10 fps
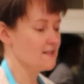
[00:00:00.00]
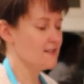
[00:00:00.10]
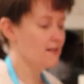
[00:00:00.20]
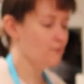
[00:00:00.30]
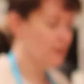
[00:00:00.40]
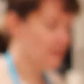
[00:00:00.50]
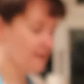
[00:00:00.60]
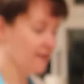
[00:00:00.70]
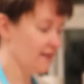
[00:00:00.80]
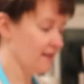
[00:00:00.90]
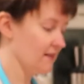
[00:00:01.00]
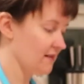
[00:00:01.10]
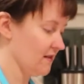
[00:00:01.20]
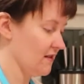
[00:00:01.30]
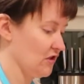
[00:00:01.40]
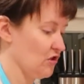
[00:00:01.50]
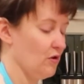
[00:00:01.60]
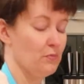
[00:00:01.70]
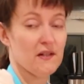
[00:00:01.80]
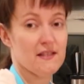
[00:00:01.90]
So now my
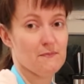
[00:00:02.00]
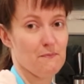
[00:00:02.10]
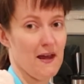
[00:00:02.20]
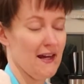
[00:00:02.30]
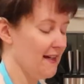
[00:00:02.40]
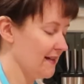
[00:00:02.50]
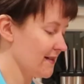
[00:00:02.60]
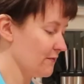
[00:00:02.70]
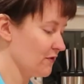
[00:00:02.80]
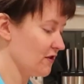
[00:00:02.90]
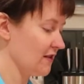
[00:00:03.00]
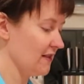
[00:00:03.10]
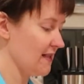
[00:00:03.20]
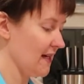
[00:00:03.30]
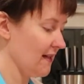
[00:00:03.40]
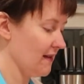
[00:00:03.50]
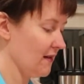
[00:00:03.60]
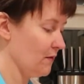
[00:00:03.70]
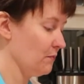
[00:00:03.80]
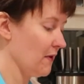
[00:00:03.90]
shortbreads are baked. I'm just going to take
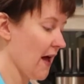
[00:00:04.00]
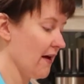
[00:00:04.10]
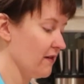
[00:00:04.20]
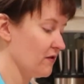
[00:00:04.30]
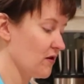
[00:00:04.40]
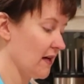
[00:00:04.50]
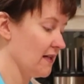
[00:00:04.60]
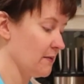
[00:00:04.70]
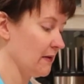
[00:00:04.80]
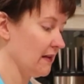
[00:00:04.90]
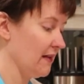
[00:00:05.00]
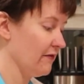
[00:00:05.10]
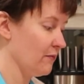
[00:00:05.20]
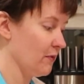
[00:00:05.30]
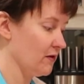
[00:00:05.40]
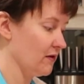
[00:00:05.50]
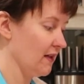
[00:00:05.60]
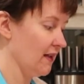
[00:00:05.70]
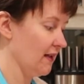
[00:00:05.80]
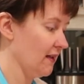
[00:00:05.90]
them out the trays but leave them on
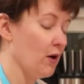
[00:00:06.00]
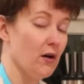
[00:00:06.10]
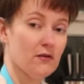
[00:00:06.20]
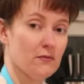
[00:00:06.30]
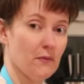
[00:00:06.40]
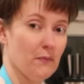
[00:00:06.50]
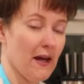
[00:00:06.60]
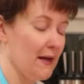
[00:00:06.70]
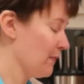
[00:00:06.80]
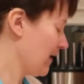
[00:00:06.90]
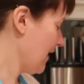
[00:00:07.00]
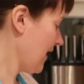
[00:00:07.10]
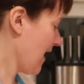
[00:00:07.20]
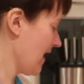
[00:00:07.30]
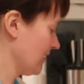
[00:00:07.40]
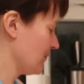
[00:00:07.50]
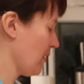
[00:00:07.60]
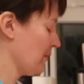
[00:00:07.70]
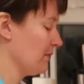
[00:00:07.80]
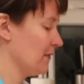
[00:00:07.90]
the parchment paper and I'll
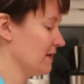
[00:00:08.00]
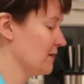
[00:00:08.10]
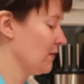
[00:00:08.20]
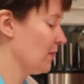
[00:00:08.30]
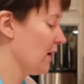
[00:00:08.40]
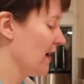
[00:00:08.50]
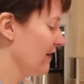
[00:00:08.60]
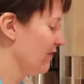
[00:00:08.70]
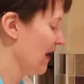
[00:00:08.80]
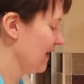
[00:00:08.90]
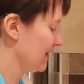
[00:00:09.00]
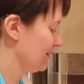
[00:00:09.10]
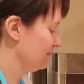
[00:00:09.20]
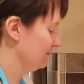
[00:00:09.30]
pop them onto a wire rack.